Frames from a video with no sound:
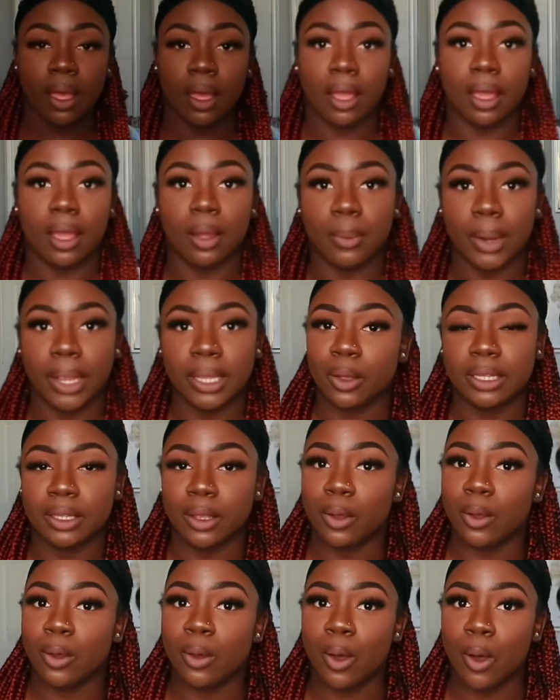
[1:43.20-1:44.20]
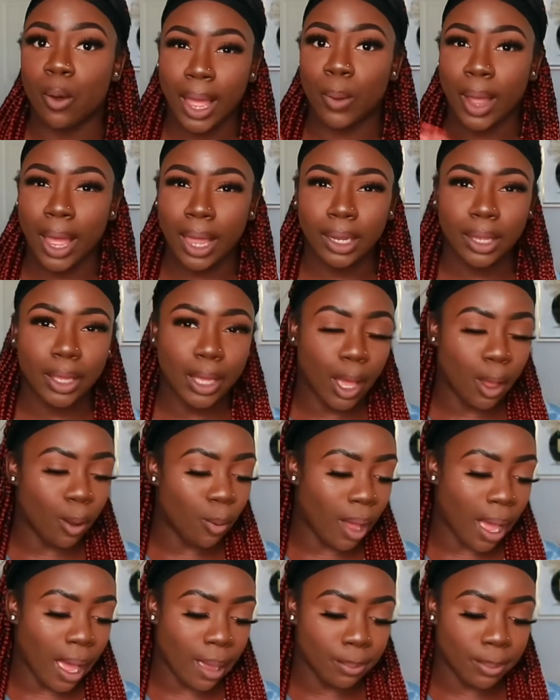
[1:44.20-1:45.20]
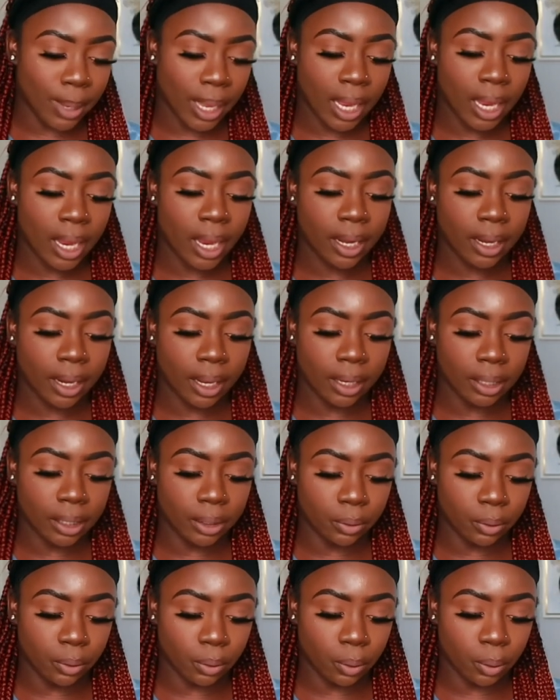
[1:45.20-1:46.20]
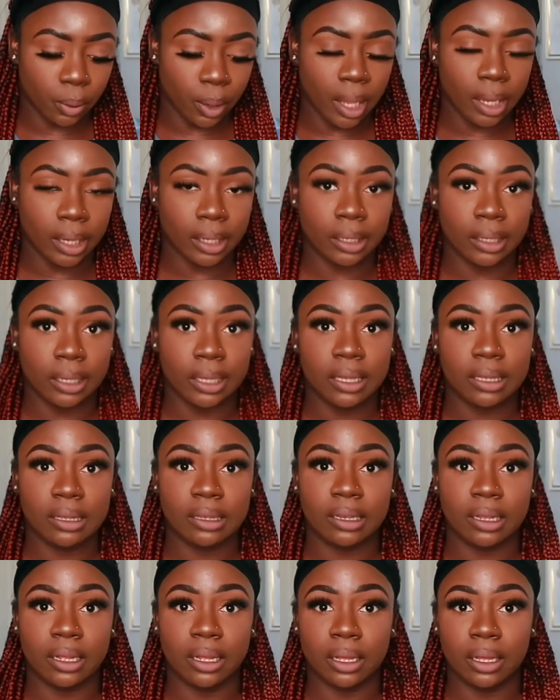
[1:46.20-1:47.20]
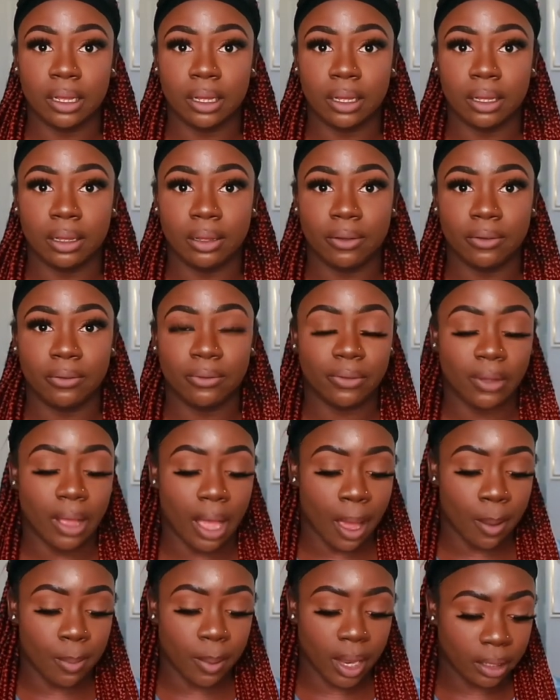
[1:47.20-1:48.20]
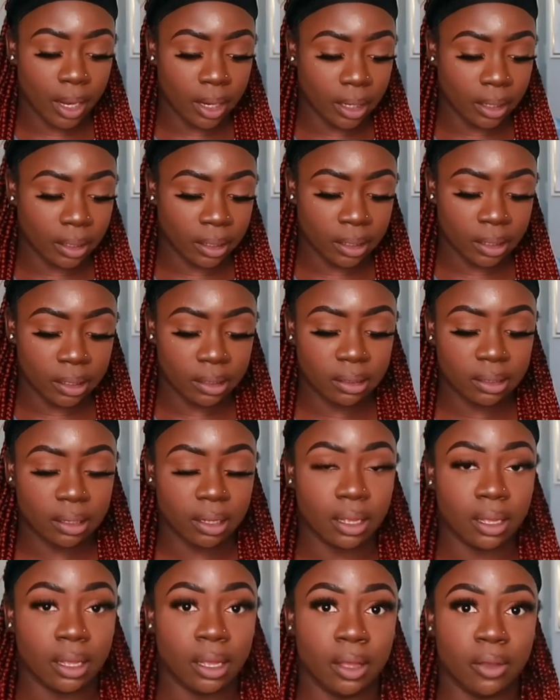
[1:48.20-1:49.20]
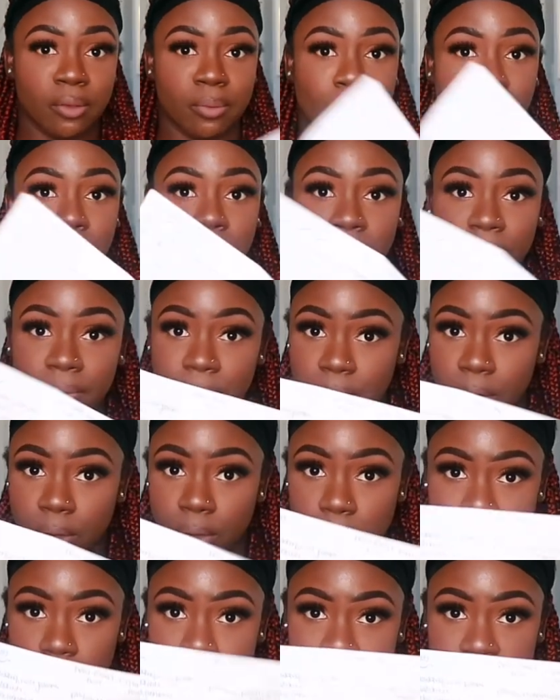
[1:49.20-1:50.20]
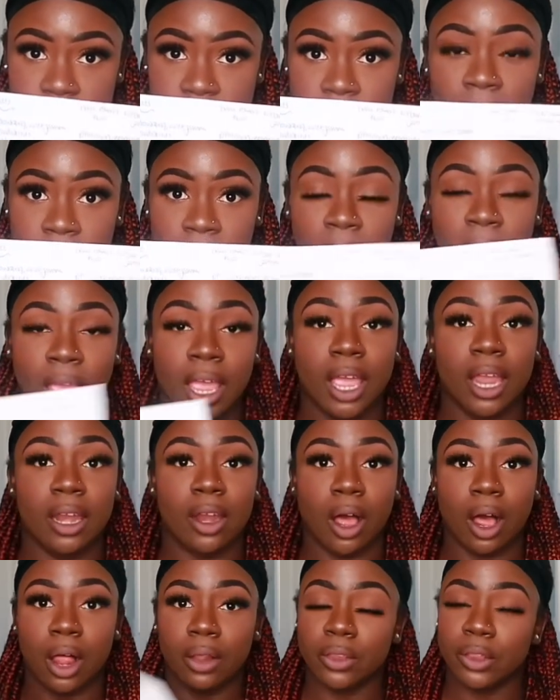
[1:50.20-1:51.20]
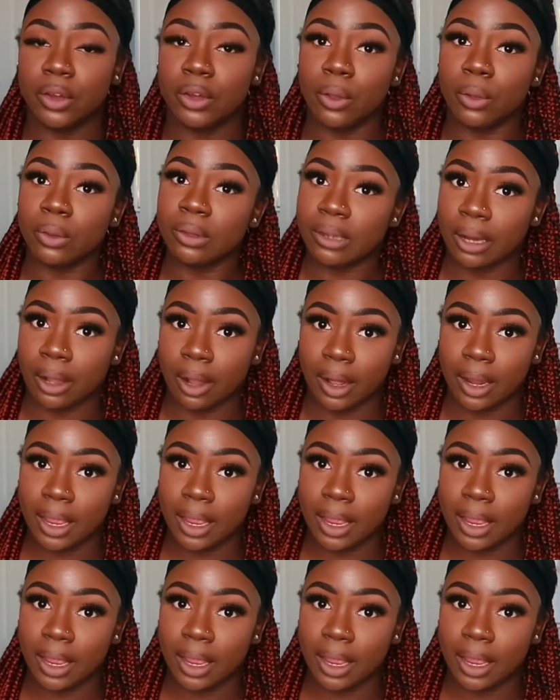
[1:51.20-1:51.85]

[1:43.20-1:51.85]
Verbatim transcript: All right. So a while ago, I made a little a list of I made a list of my perfumes and all the notes that are